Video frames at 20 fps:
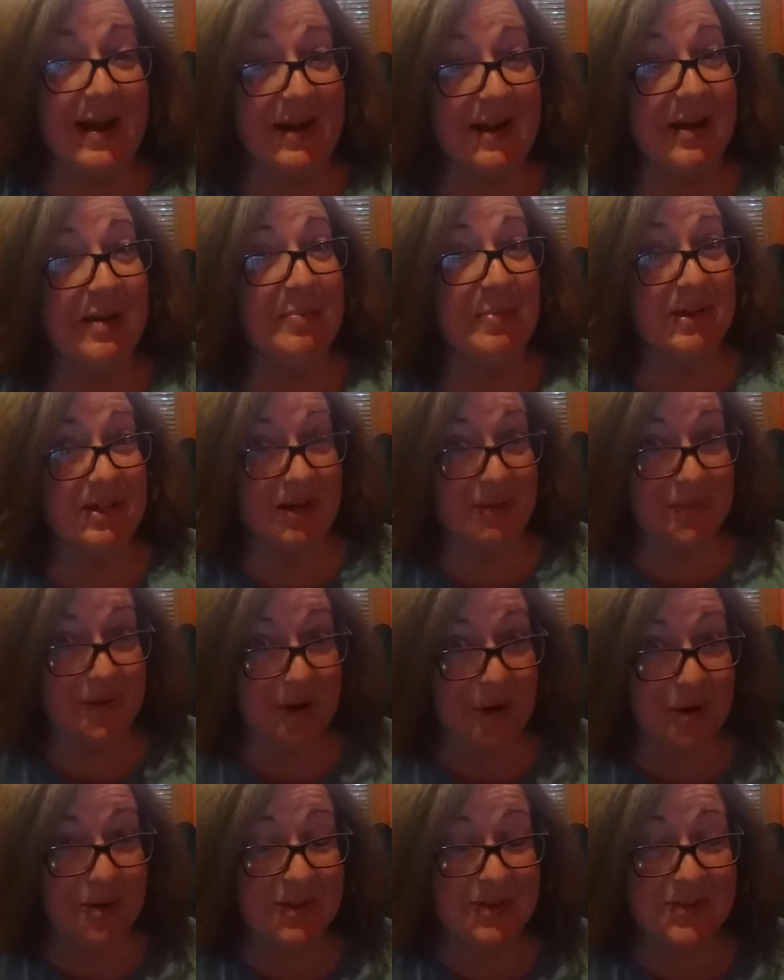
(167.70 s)
had become an
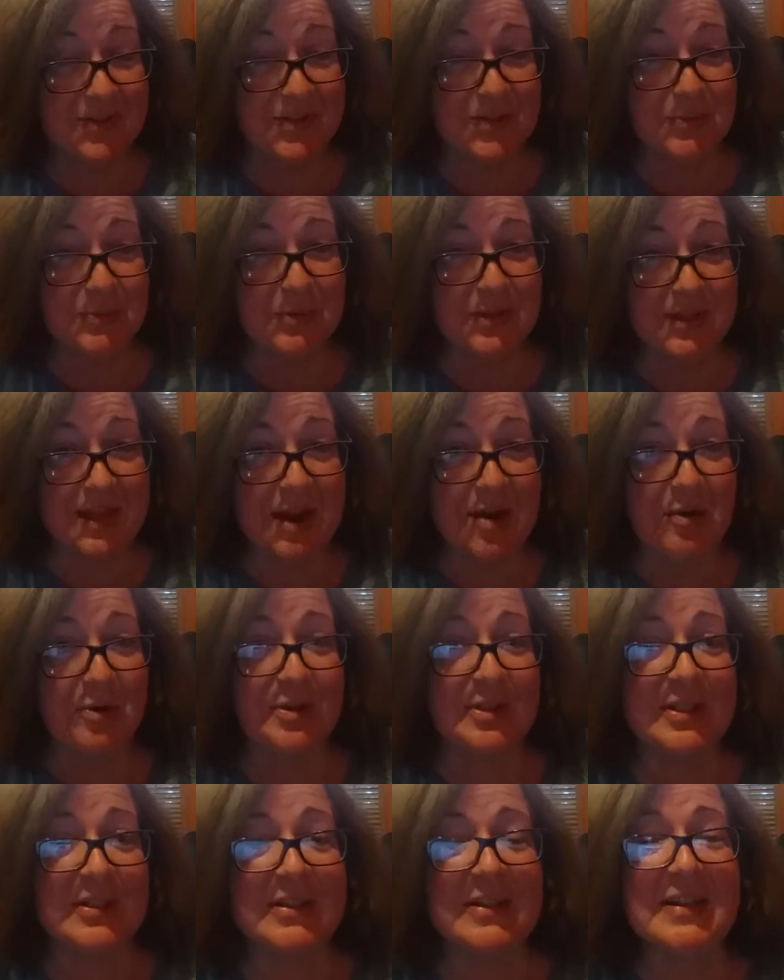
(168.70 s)
artist
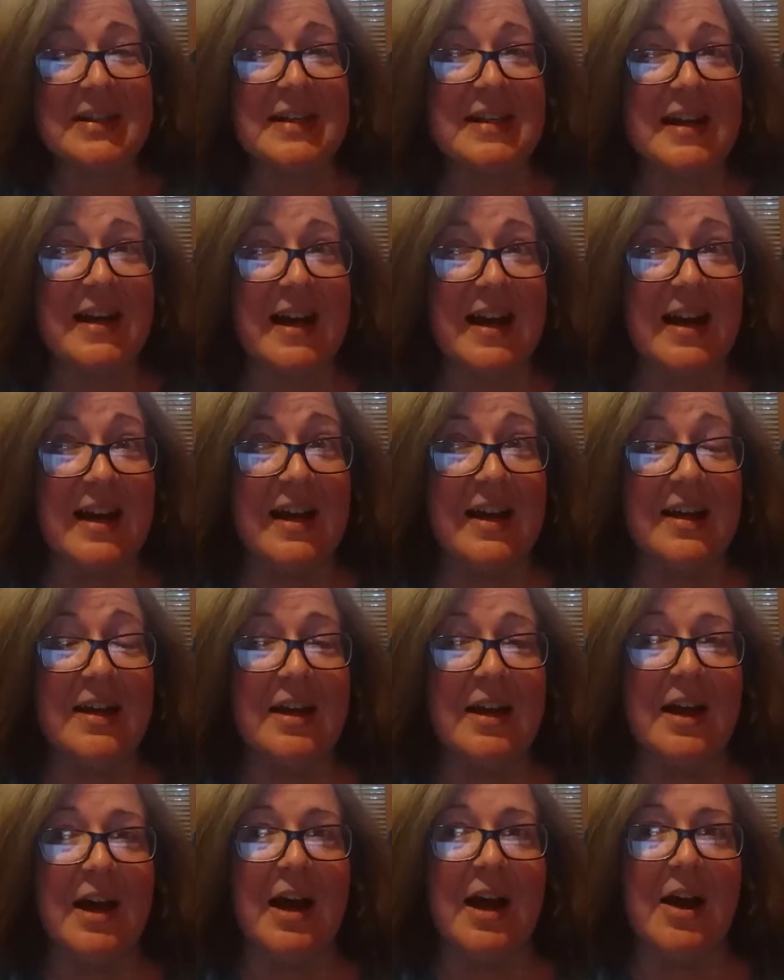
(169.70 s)
without
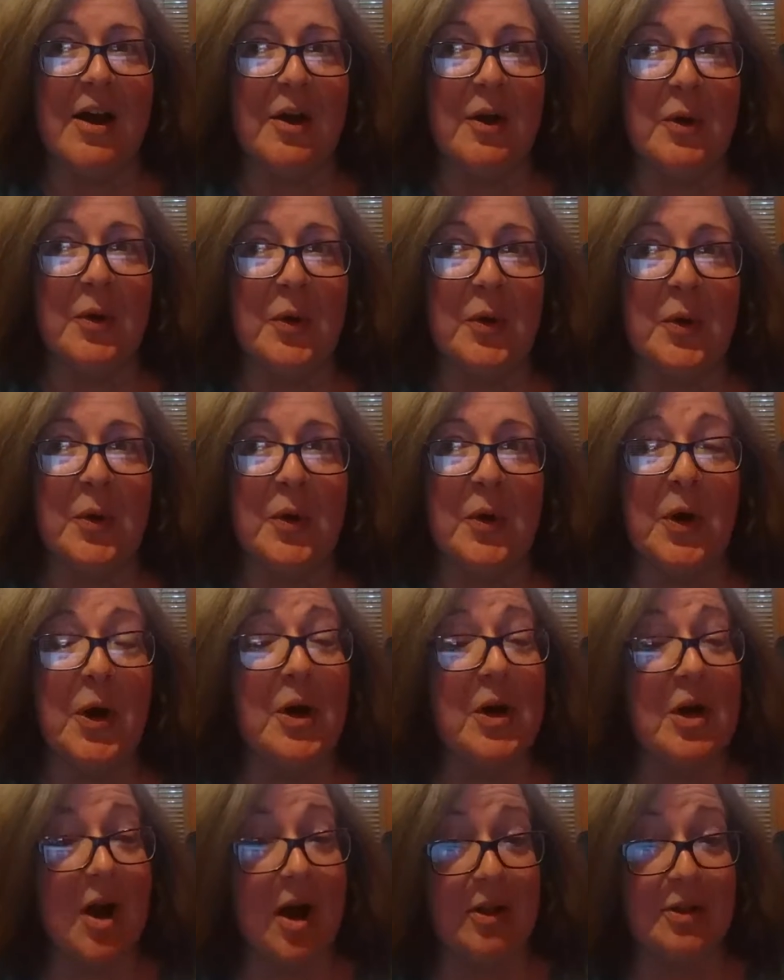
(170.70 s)
a
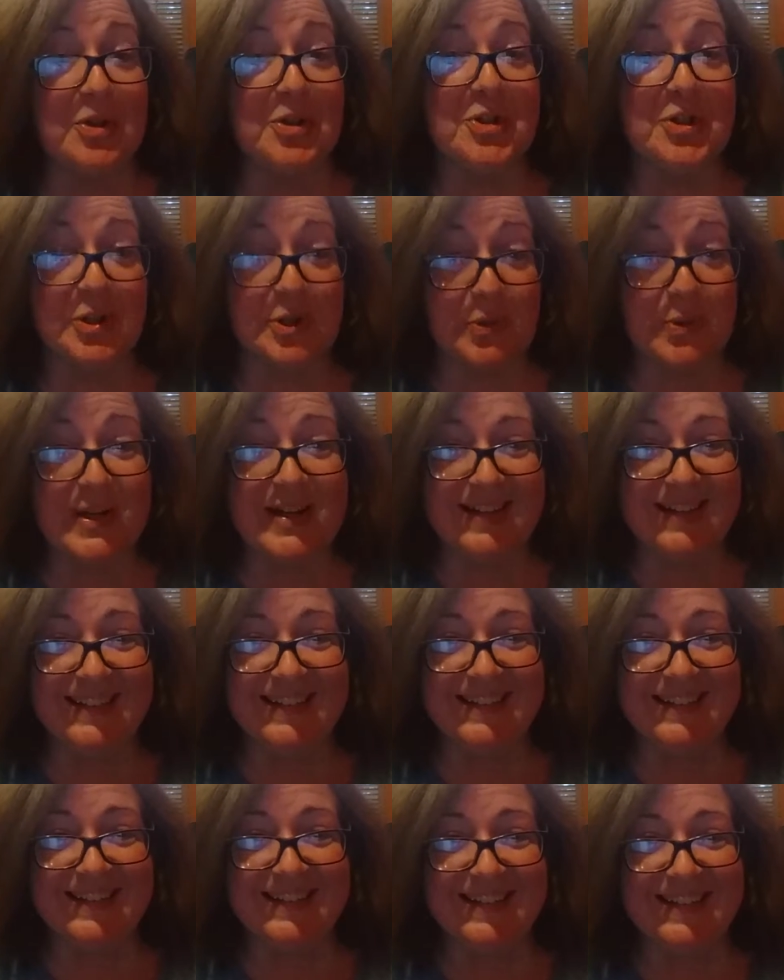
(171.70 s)
college degree.
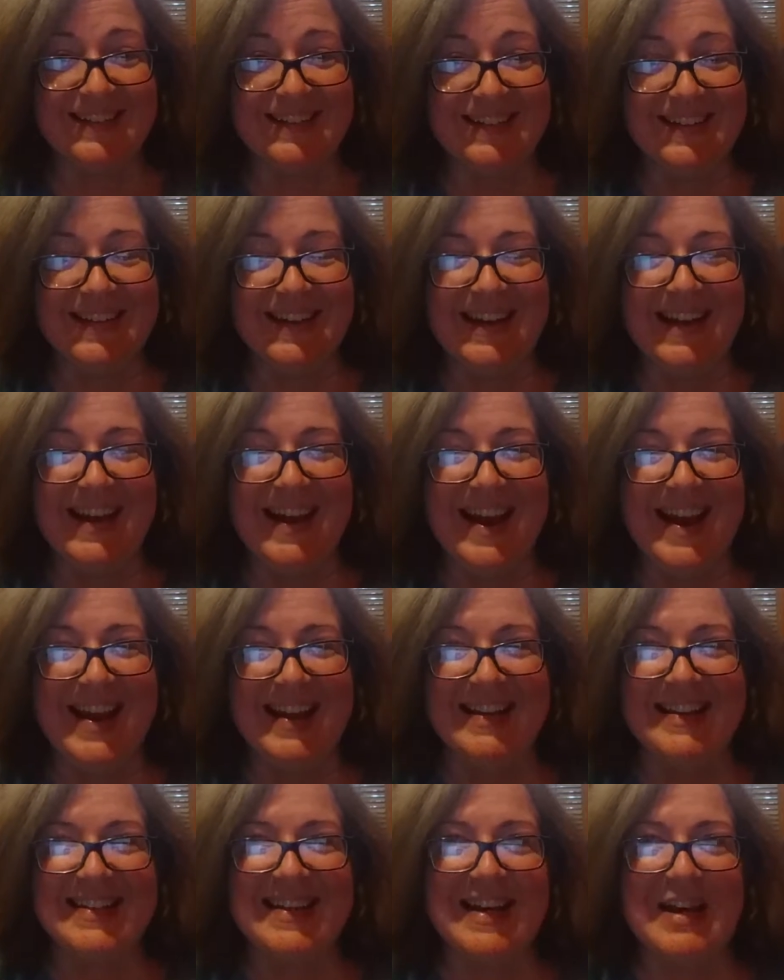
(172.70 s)

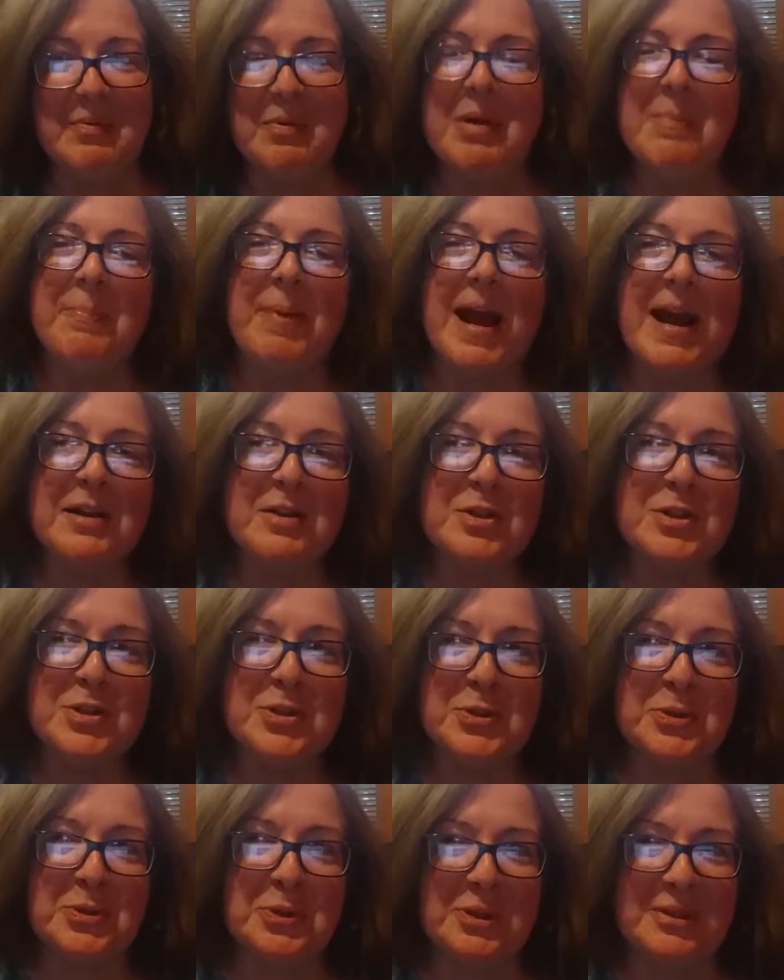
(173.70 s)
And I went back to
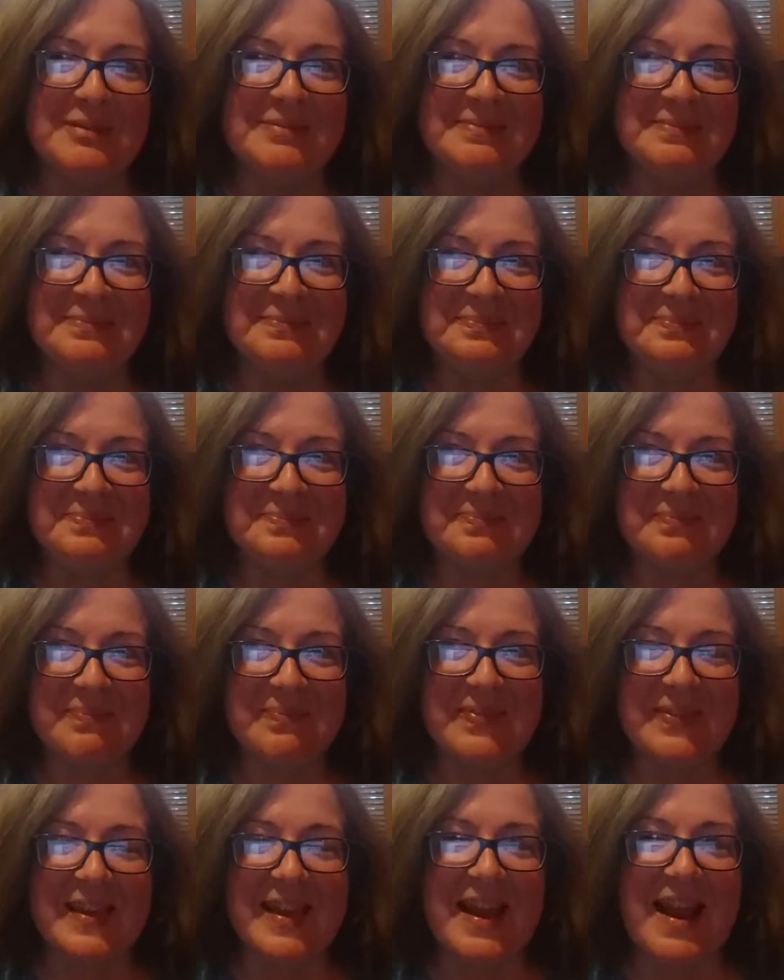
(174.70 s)
school
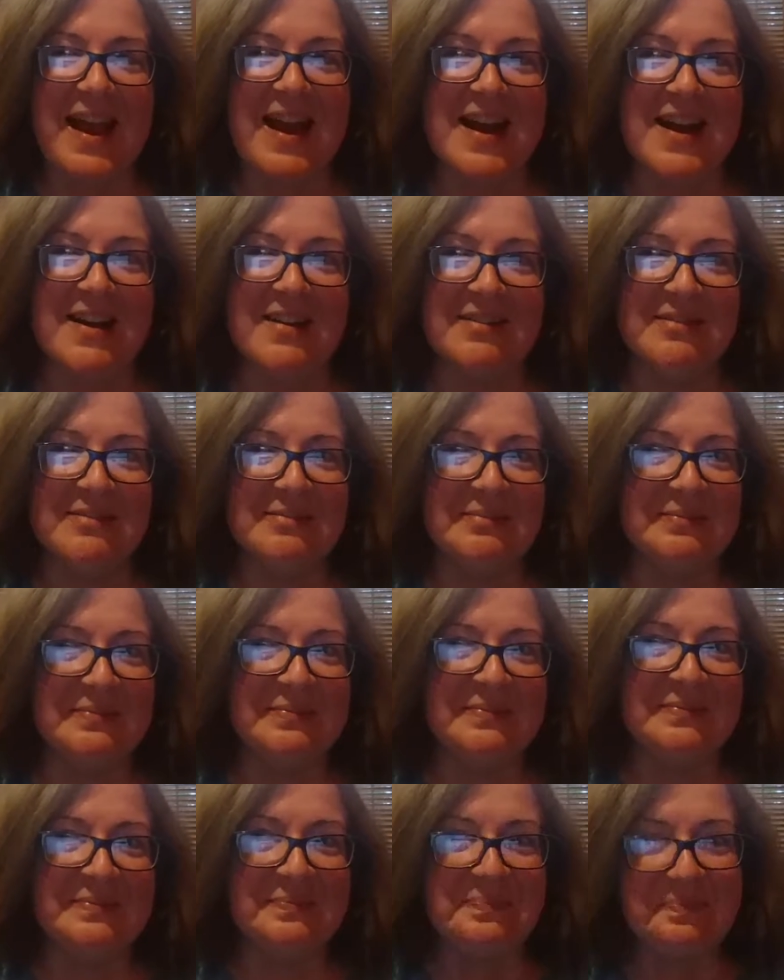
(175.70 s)

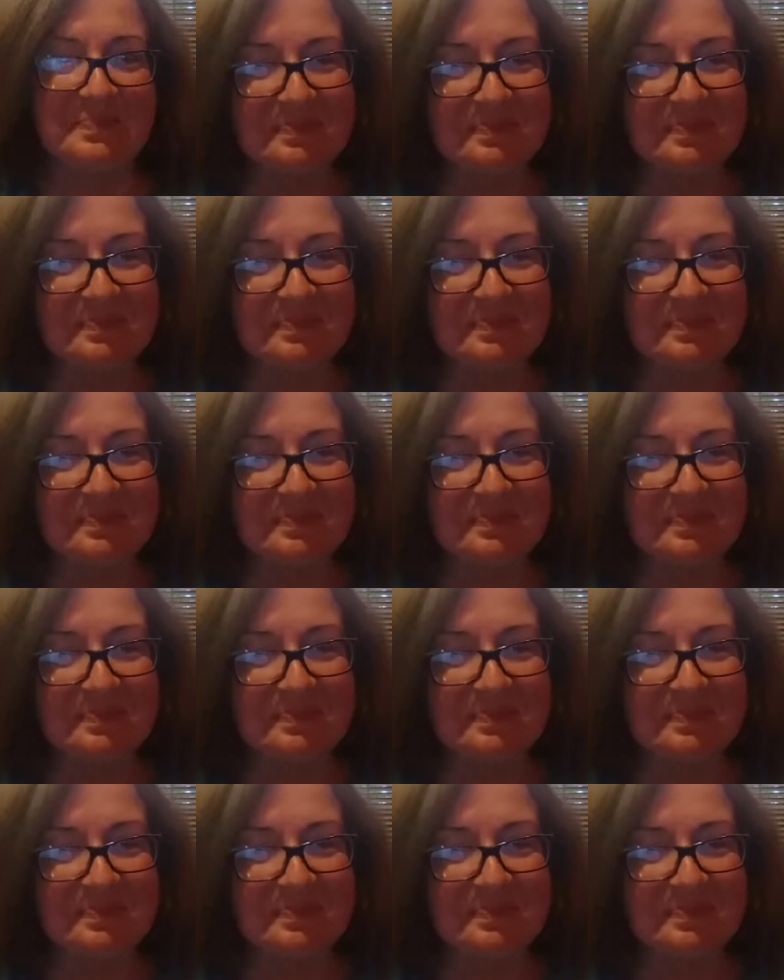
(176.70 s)
and